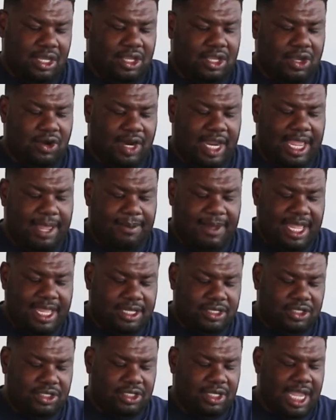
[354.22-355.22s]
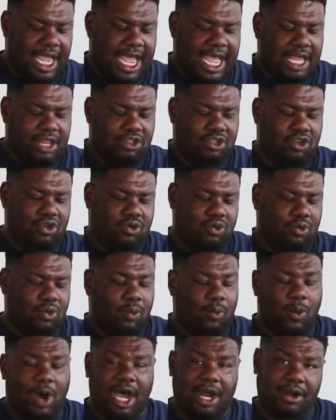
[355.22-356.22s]
your image as you
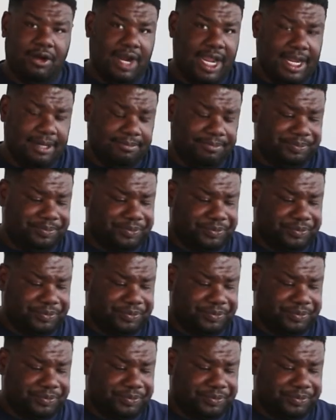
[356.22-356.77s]
water it.